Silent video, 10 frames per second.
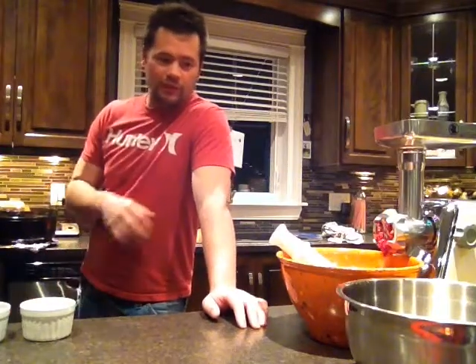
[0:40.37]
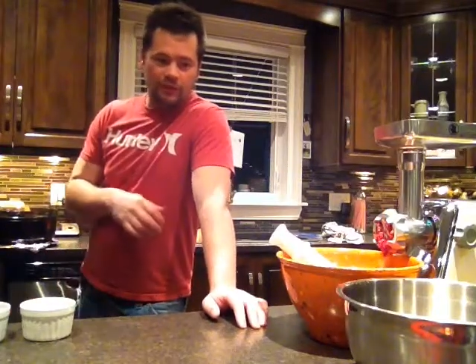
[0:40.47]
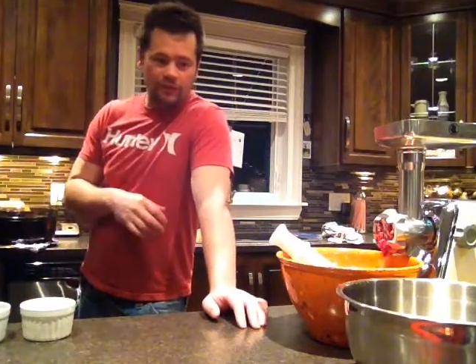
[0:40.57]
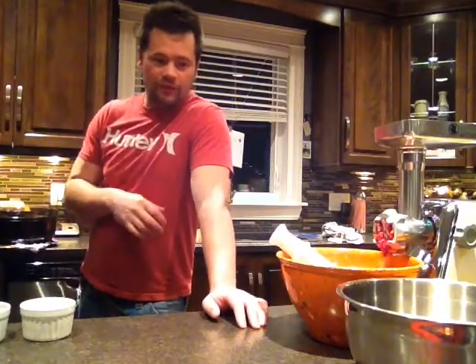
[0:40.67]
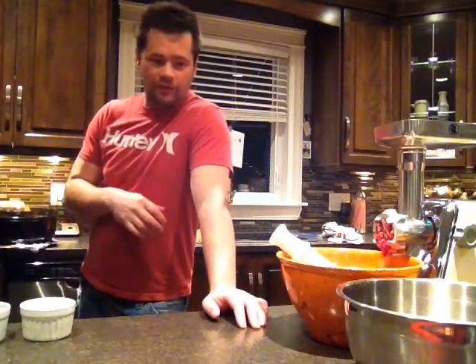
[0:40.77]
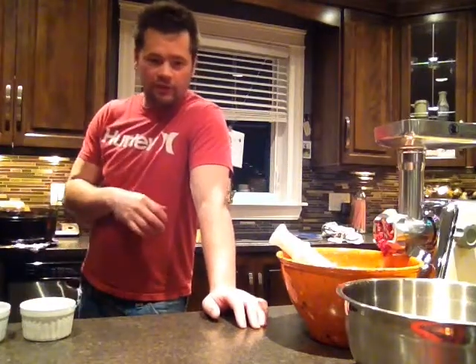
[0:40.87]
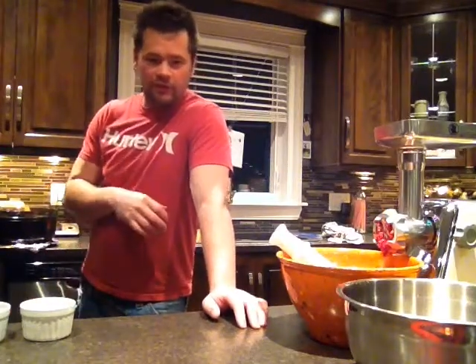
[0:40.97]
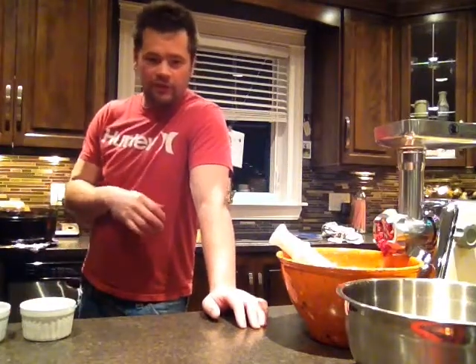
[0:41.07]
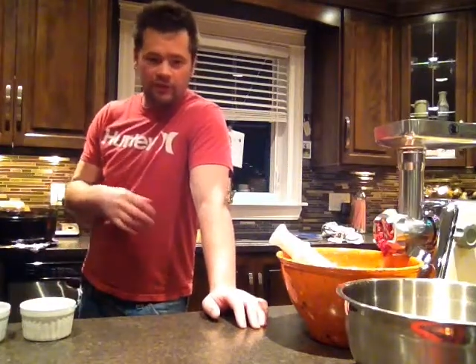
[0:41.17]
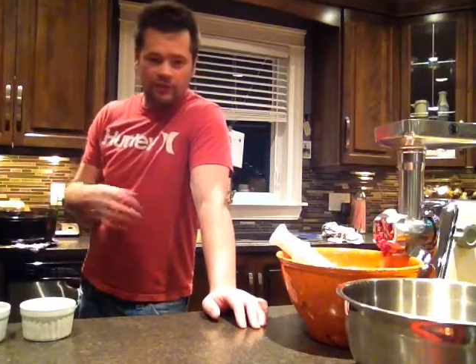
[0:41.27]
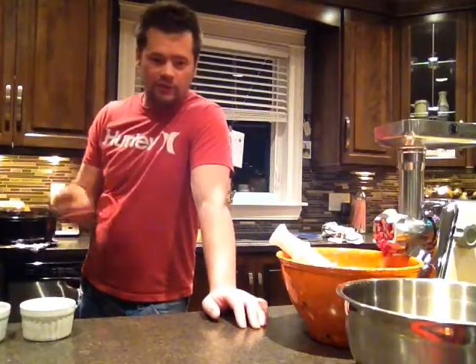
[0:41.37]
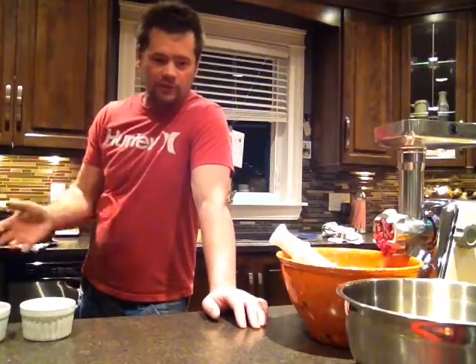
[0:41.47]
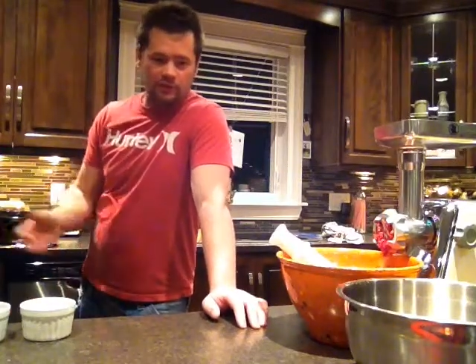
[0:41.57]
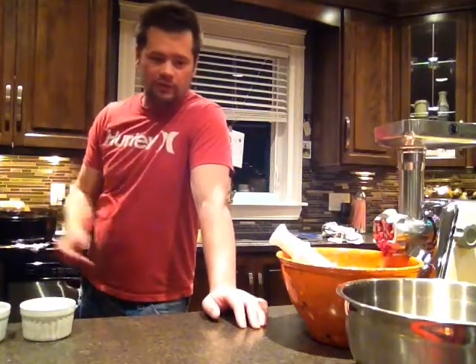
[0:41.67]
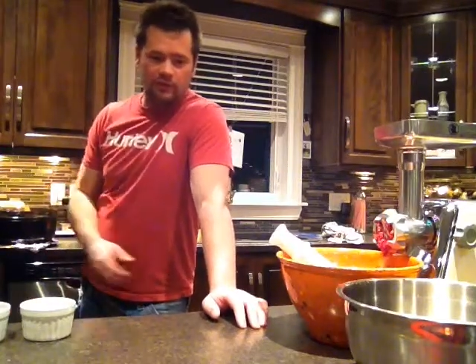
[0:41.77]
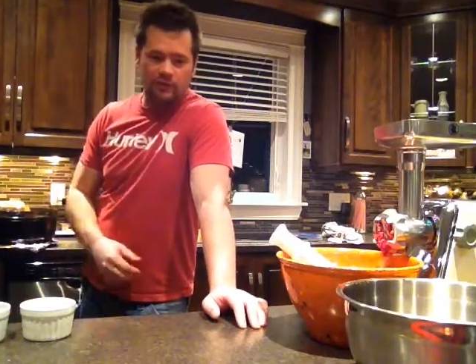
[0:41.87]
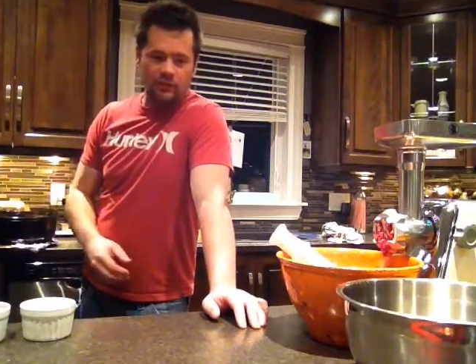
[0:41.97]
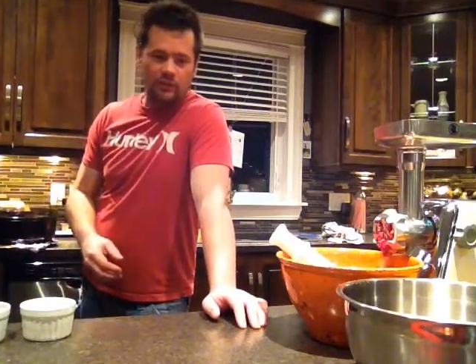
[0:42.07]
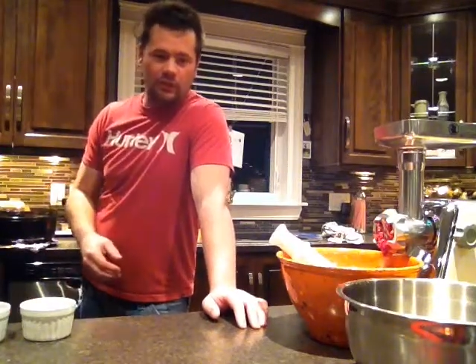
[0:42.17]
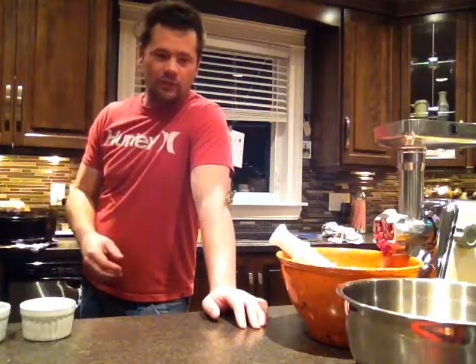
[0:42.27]
everything
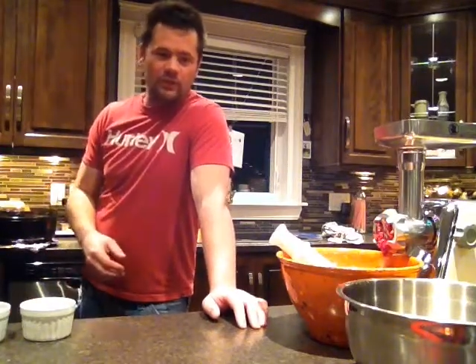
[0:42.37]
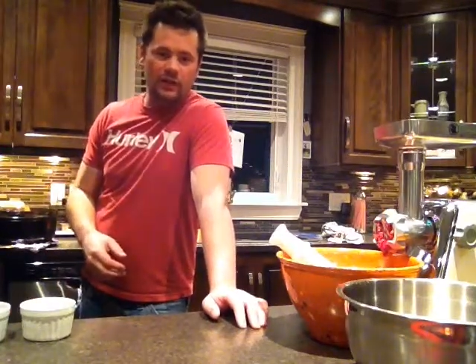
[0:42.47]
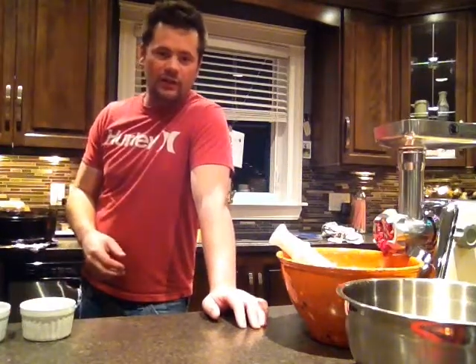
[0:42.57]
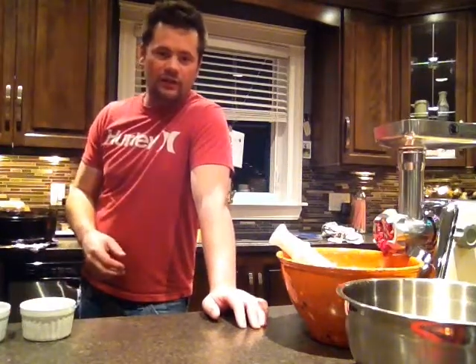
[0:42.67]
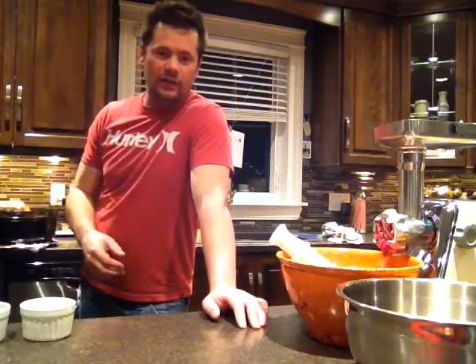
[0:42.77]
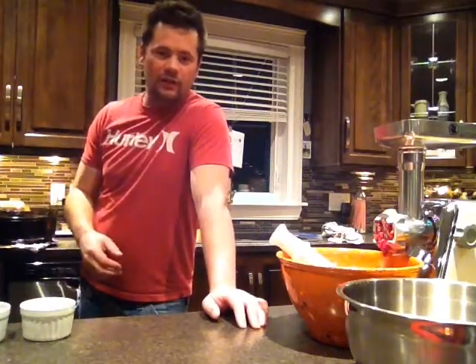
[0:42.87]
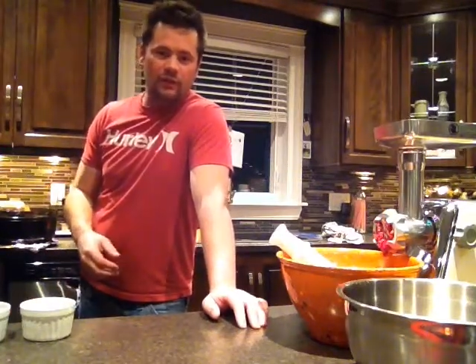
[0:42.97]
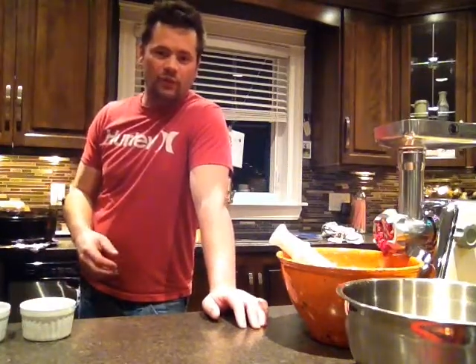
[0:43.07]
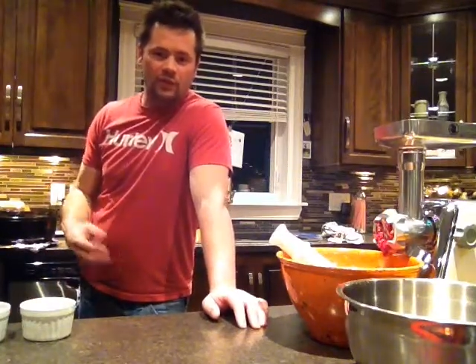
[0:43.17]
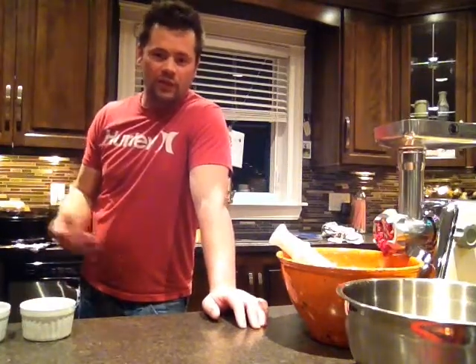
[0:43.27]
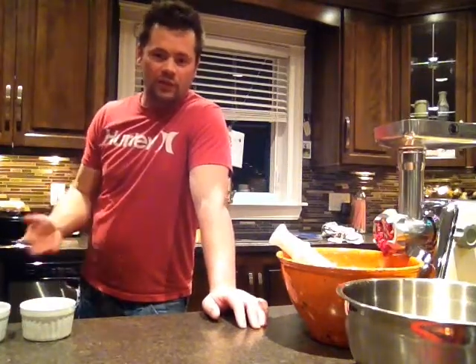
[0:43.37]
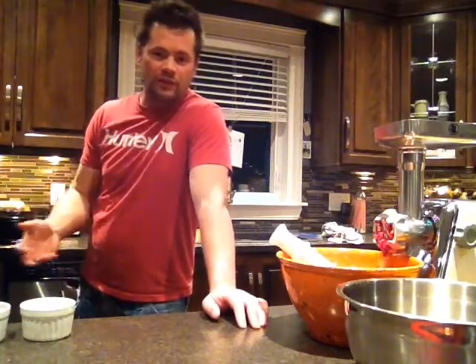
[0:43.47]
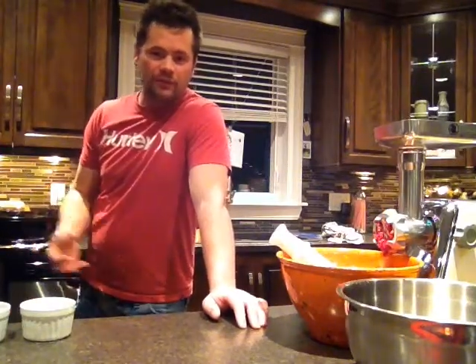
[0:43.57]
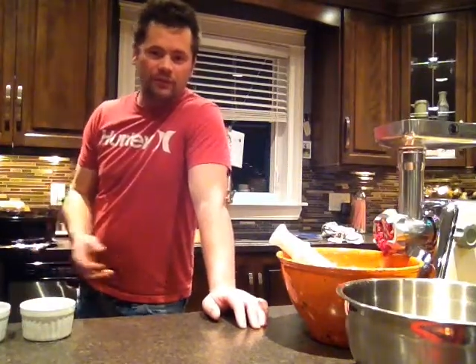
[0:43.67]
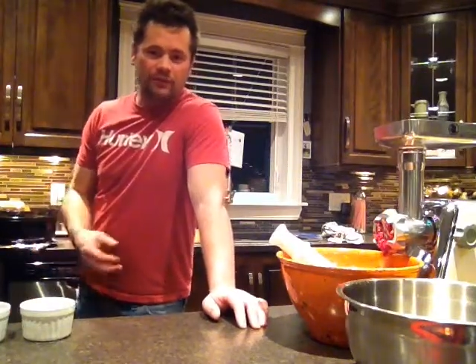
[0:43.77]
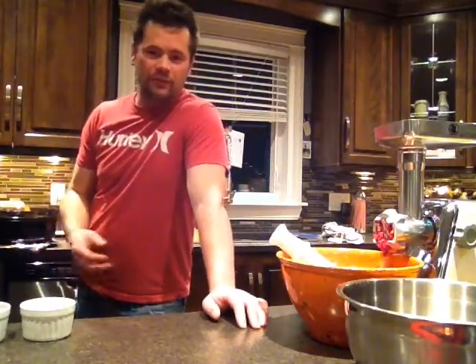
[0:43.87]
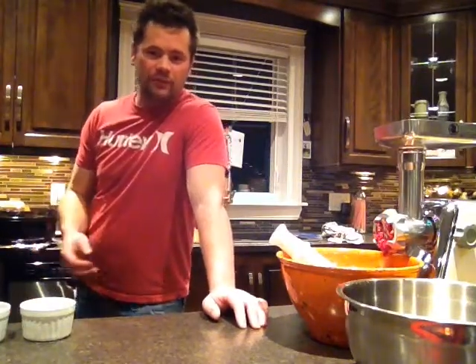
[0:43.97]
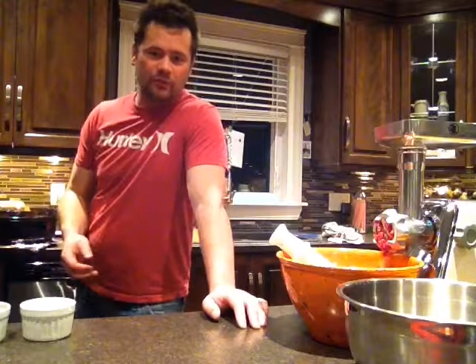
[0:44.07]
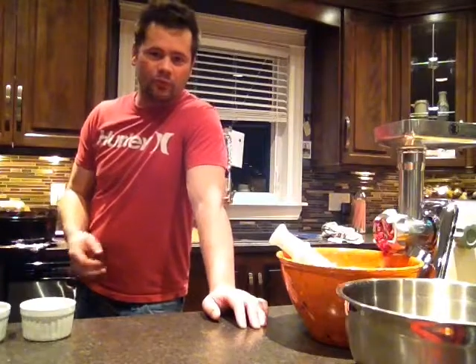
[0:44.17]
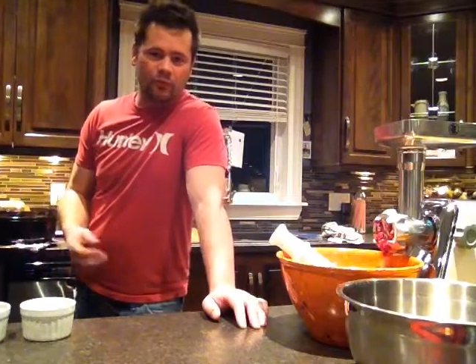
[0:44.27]
that comes off the animal except
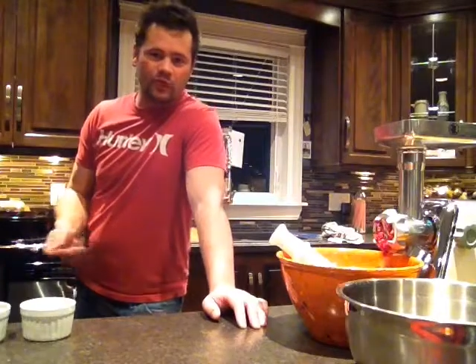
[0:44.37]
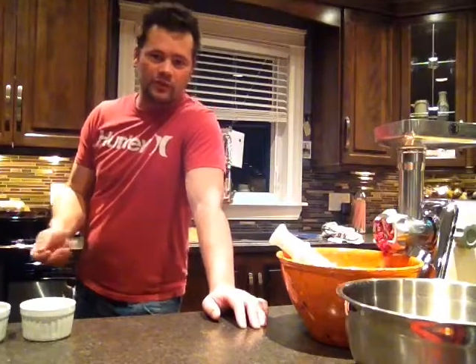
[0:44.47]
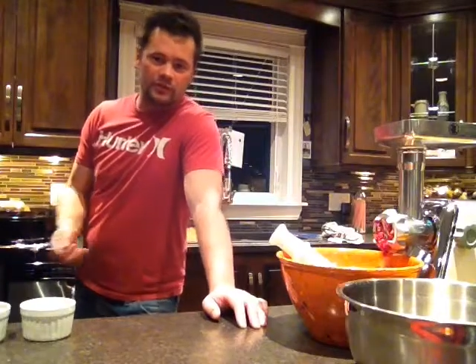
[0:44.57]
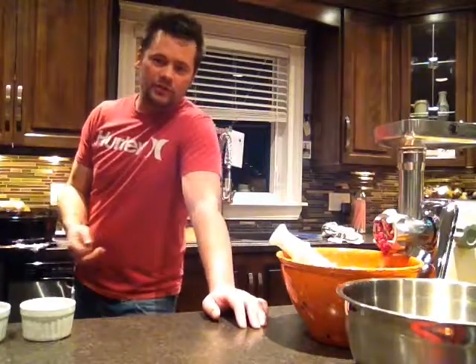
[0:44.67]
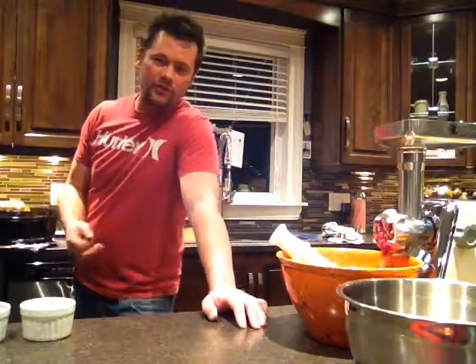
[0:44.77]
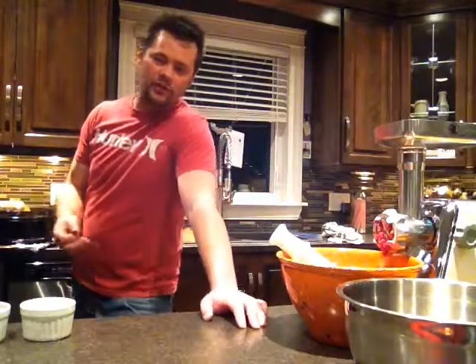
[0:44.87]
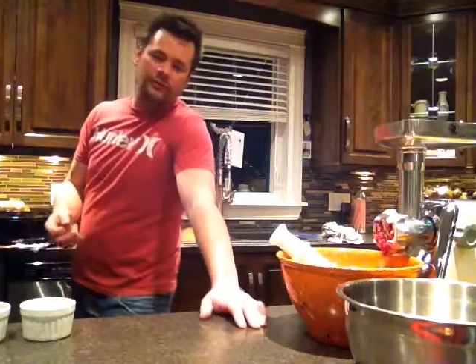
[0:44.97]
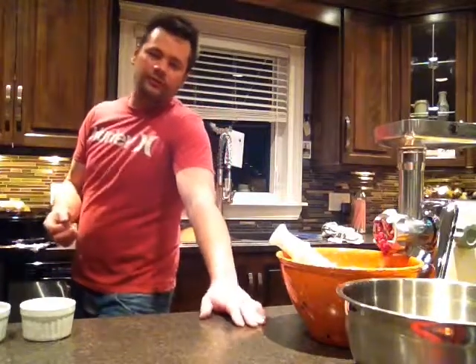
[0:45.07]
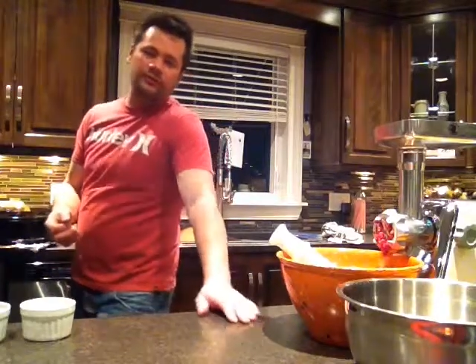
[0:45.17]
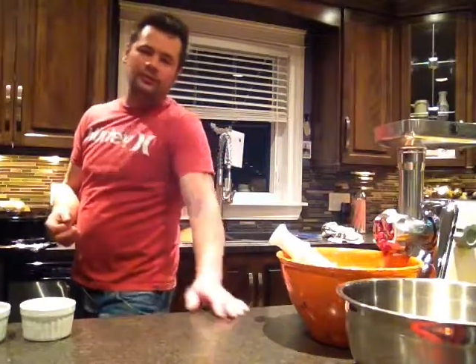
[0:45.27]
for the white stuff,